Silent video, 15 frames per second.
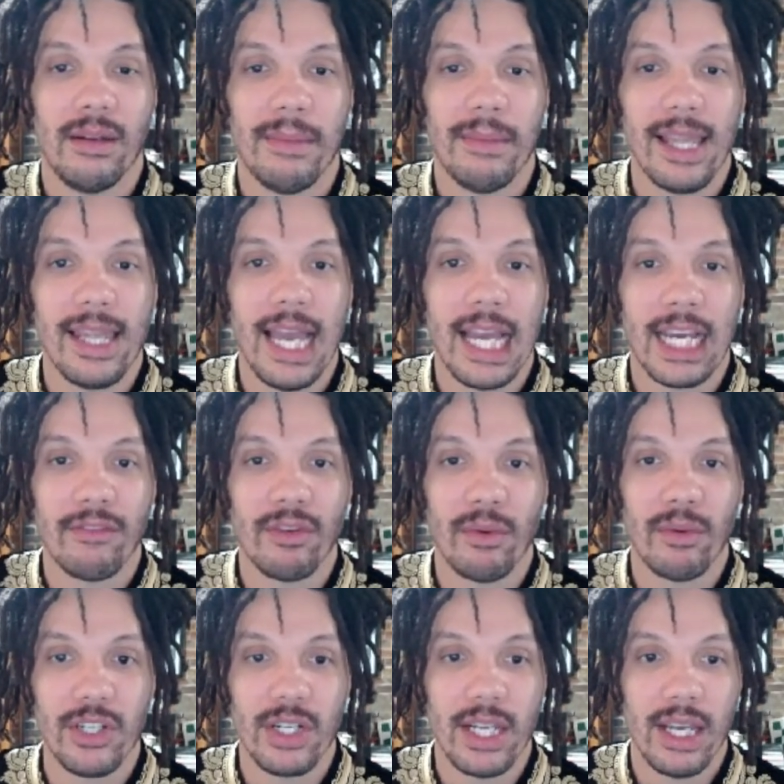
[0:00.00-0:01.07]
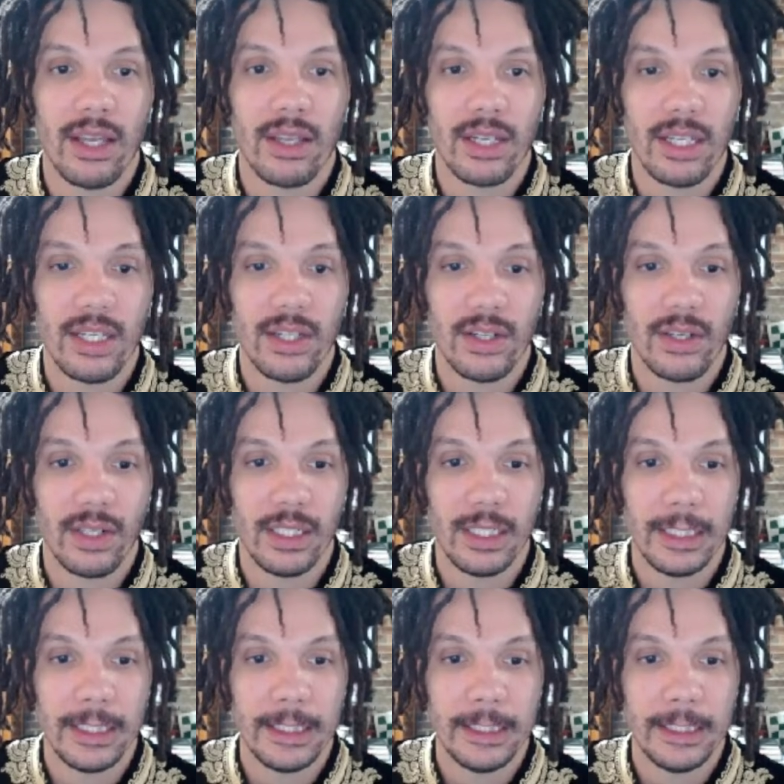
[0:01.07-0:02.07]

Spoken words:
my lack of originality here.